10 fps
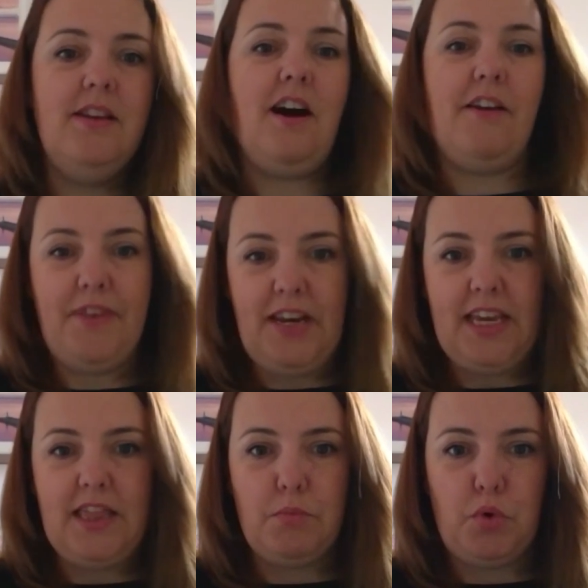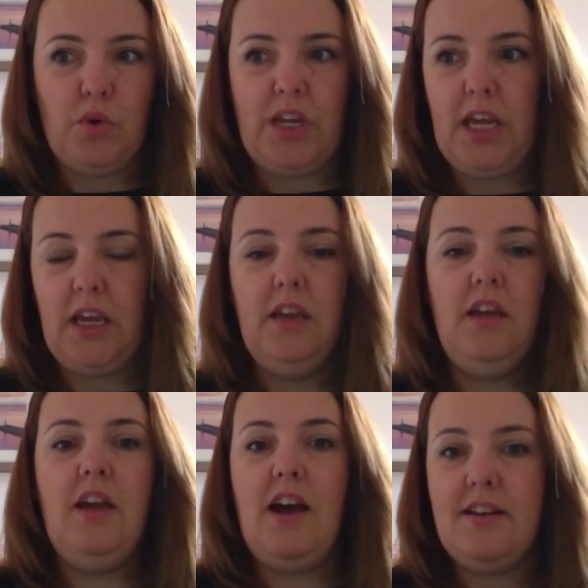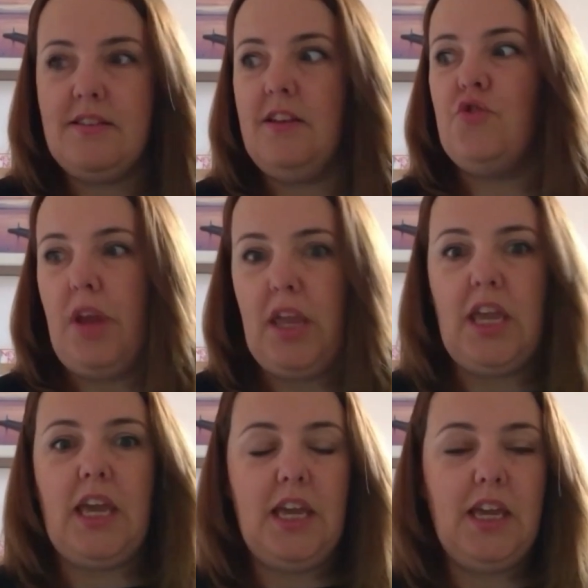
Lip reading: I fill it in the morning. As I drink it,